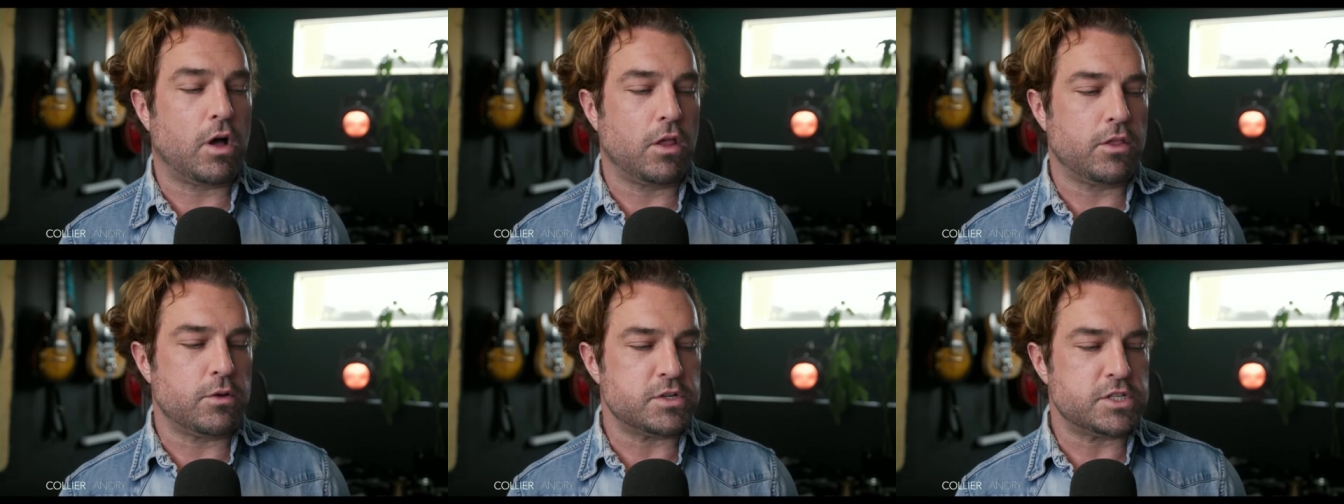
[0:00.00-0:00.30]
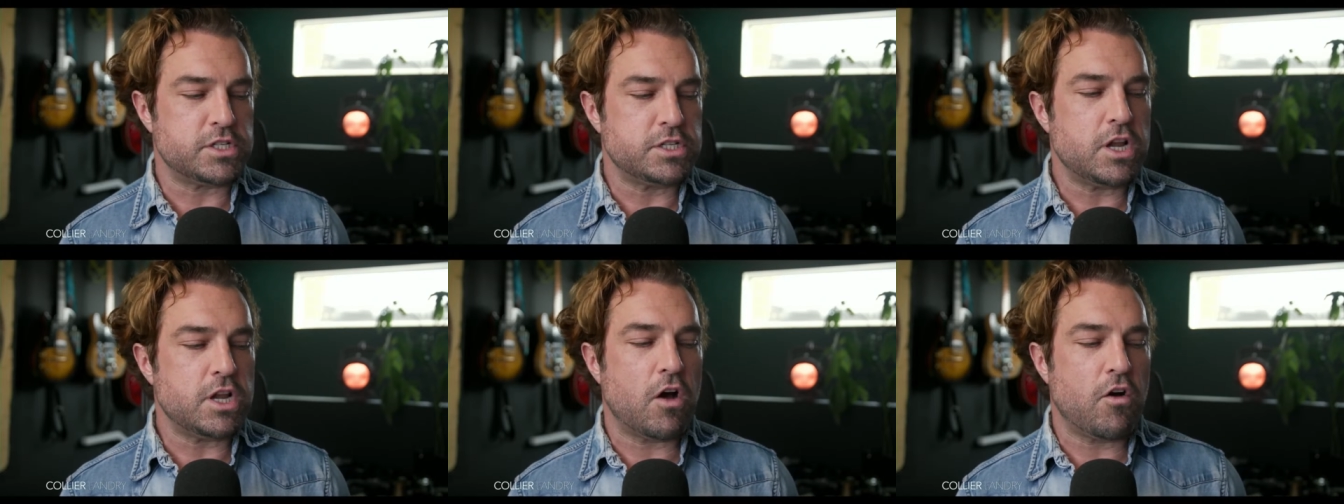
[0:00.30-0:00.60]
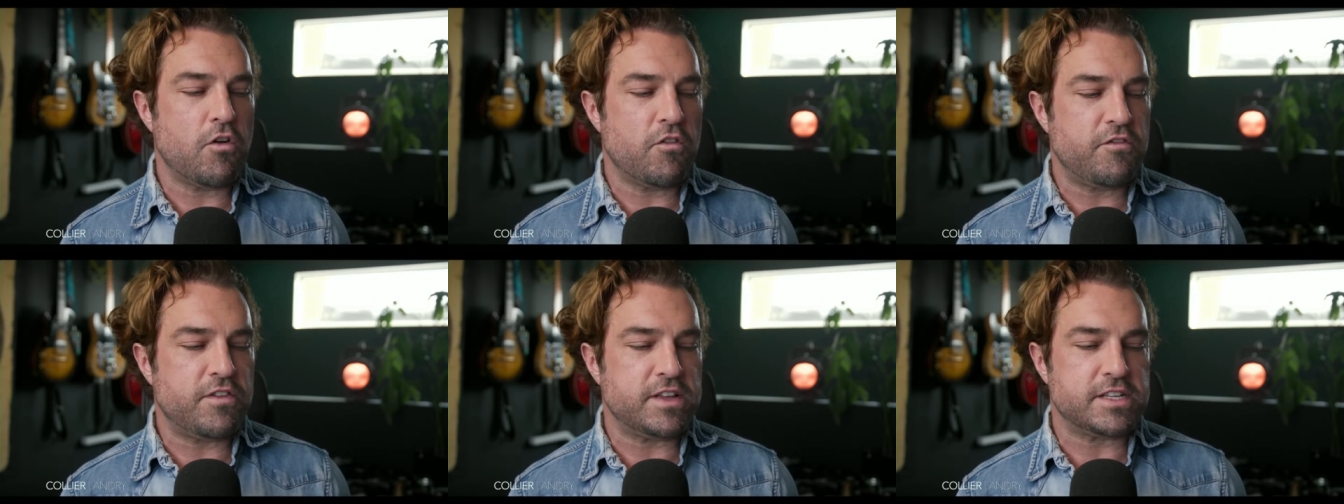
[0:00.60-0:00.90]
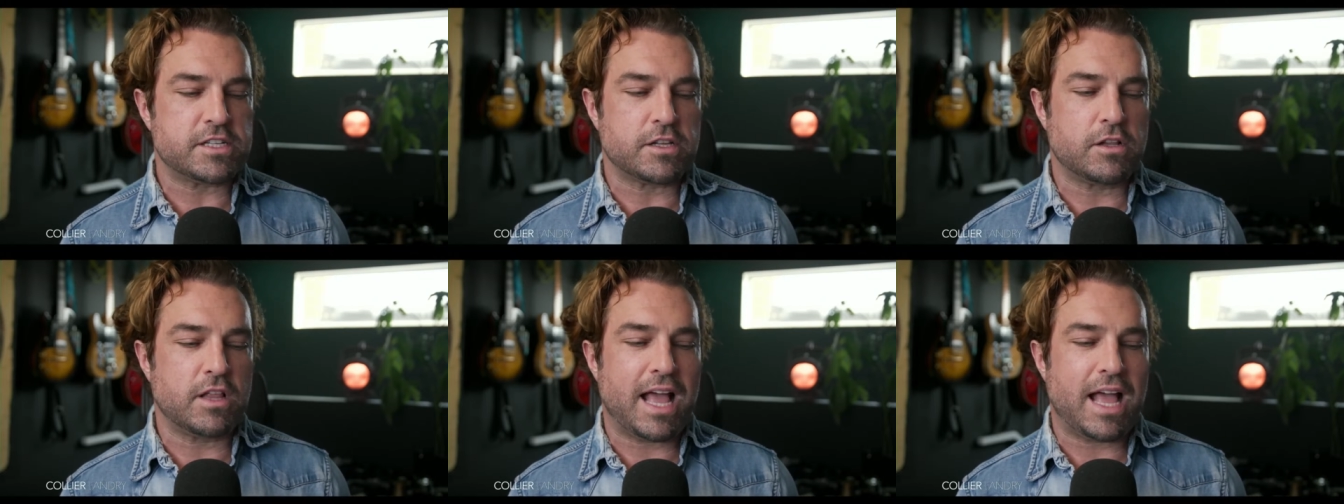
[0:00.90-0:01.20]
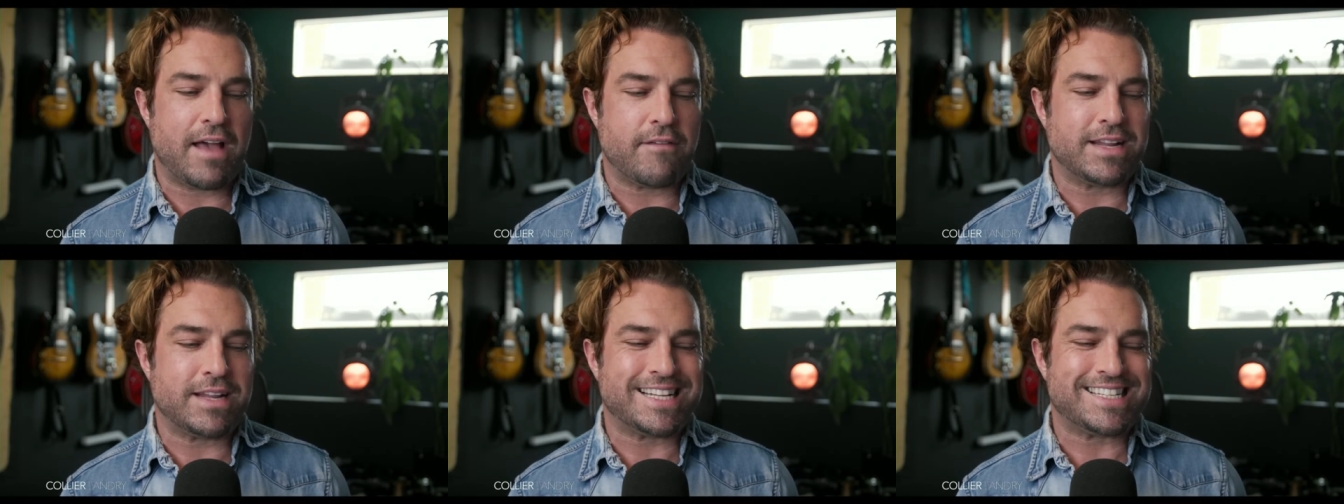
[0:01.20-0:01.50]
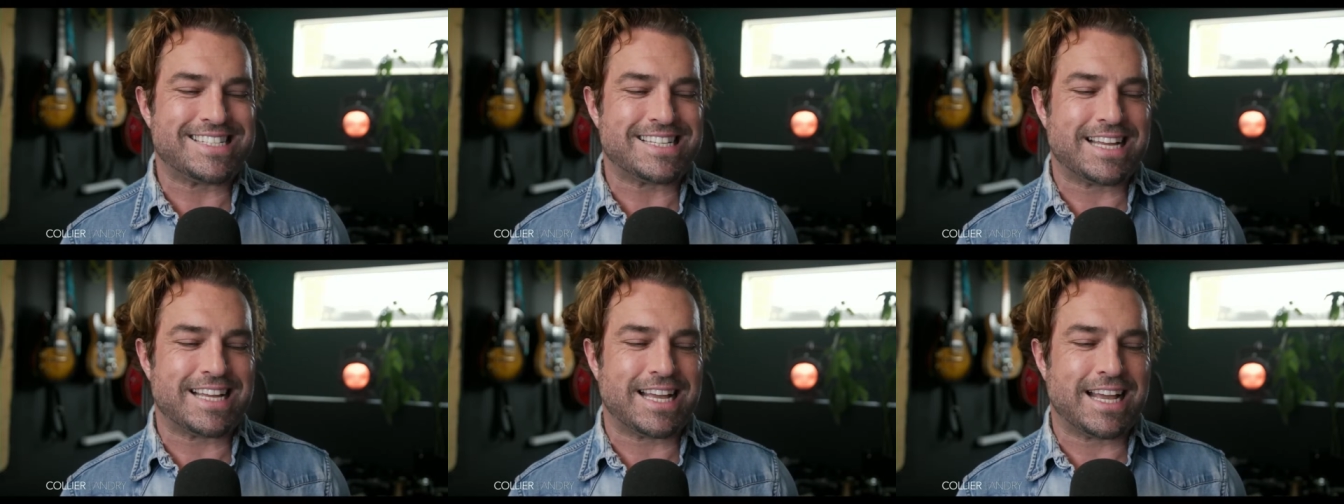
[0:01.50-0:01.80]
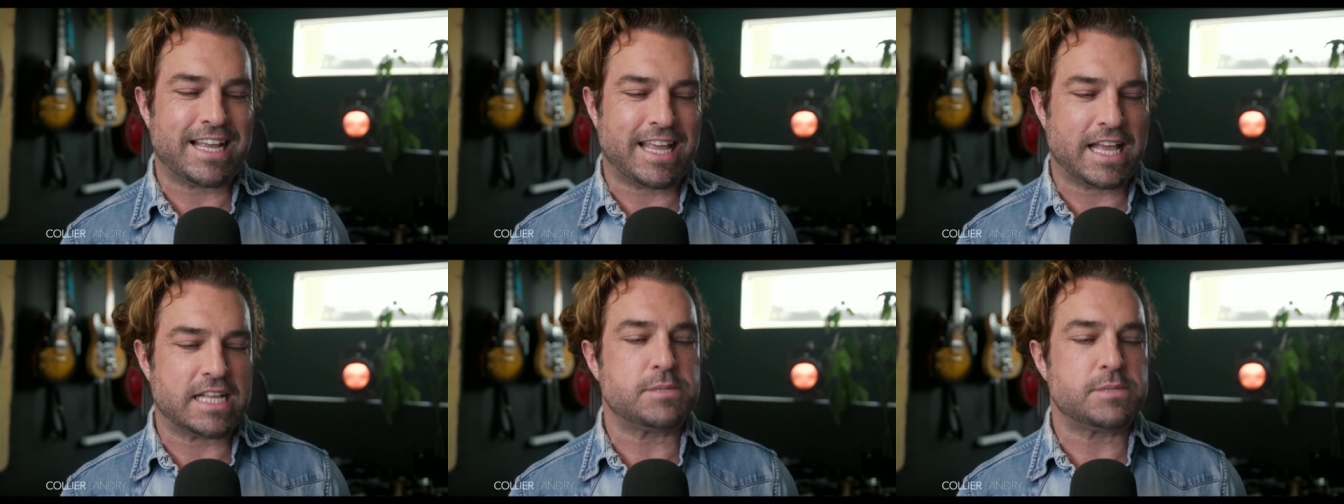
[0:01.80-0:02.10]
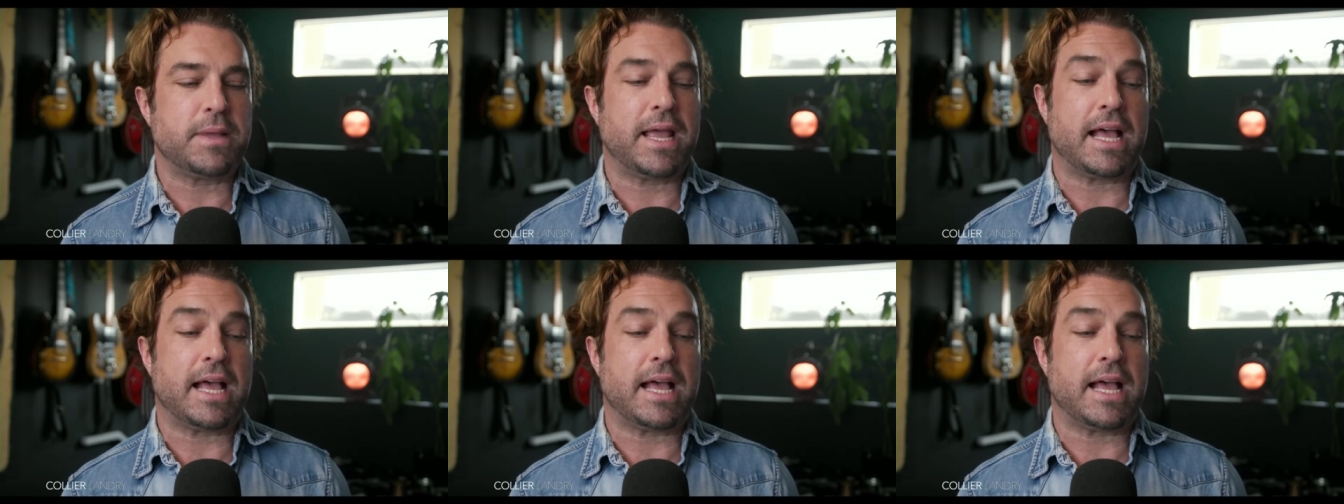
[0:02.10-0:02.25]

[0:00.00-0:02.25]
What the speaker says: there was no physical evidence against me,